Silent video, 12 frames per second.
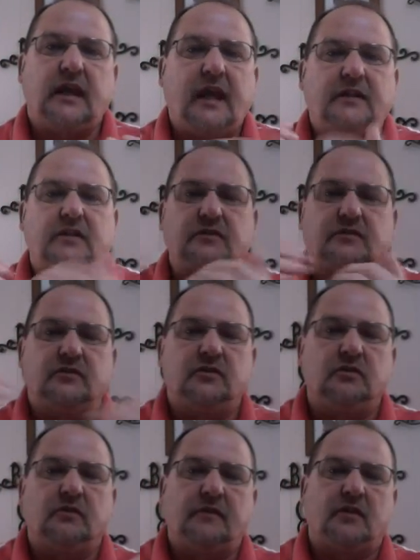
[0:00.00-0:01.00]
had this new
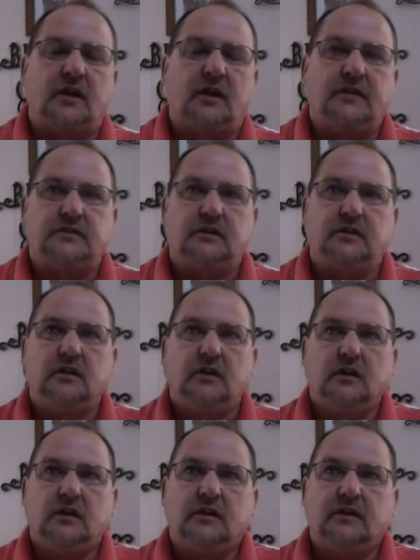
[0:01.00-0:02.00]
revelation
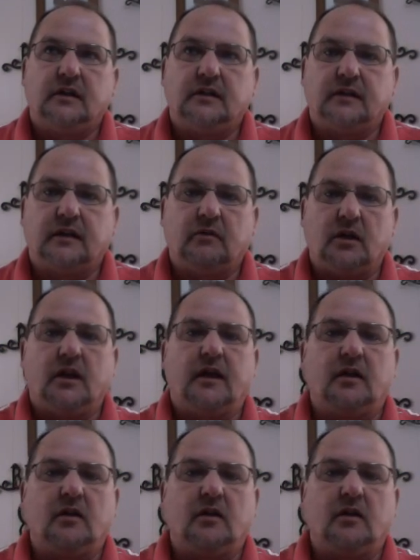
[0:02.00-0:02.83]
that they want to lay